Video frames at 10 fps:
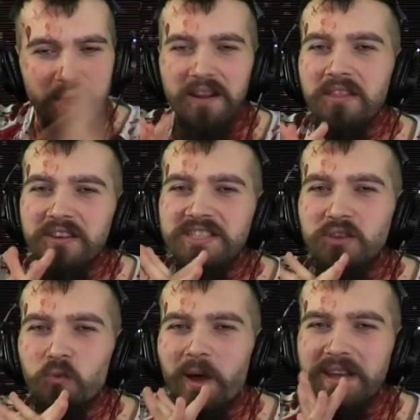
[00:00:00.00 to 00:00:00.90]
of the reason
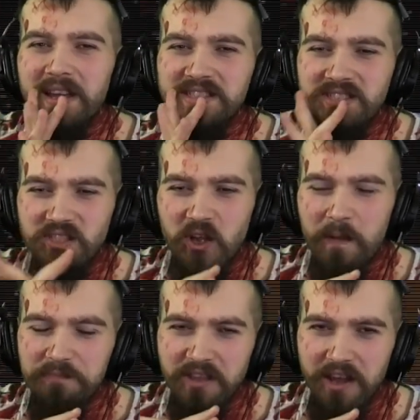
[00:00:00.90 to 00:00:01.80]
why I
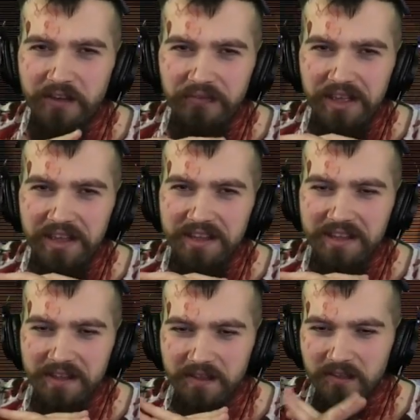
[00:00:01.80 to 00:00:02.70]
stopped
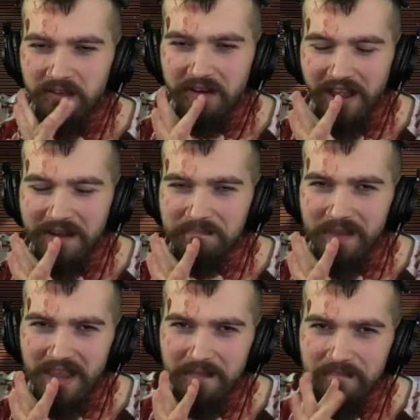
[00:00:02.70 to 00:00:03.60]
having red
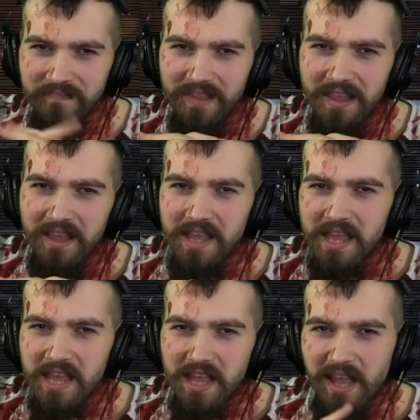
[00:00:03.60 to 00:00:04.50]
meat
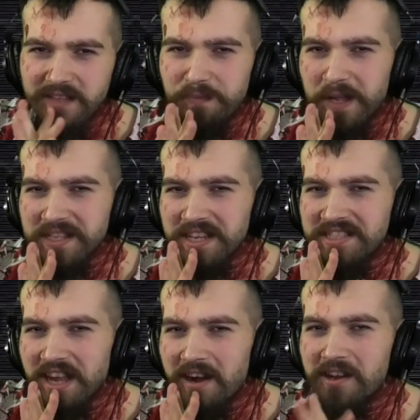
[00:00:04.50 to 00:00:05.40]
is because I
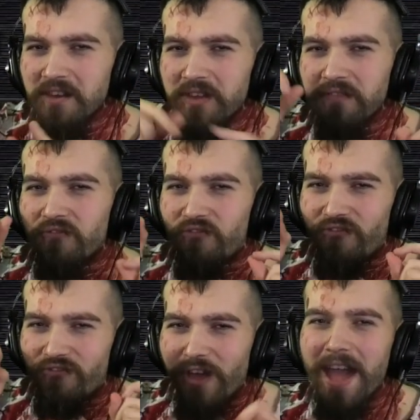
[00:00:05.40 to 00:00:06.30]
started having
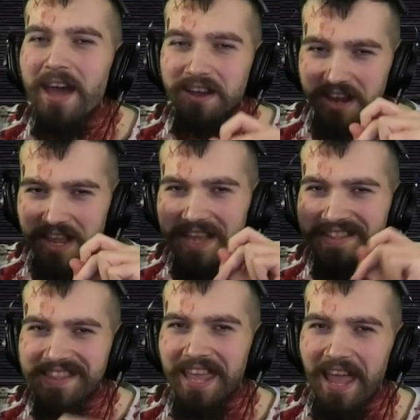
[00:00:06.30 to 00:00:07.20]
very
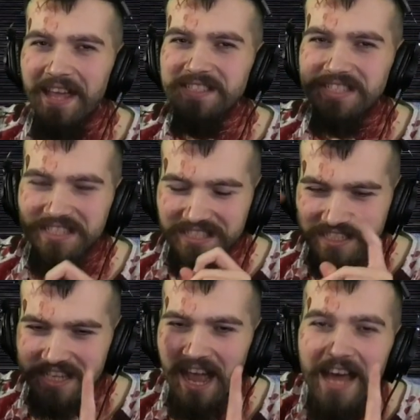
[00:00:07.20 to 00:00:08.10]
intense
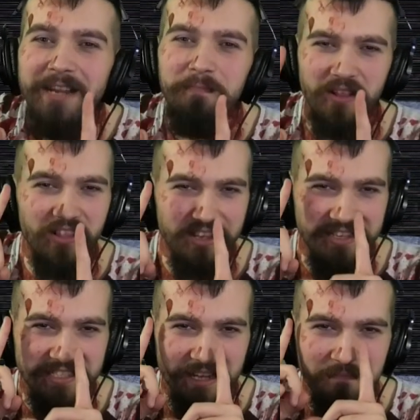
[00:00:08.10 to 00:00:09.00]

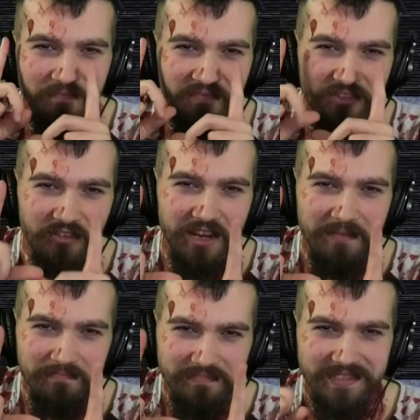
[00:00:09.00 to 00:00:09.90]
cannibalism
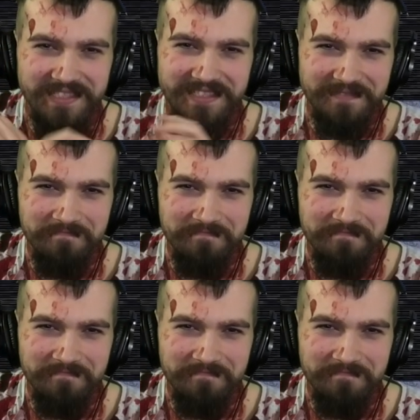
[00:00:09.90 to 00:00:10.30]
dreams,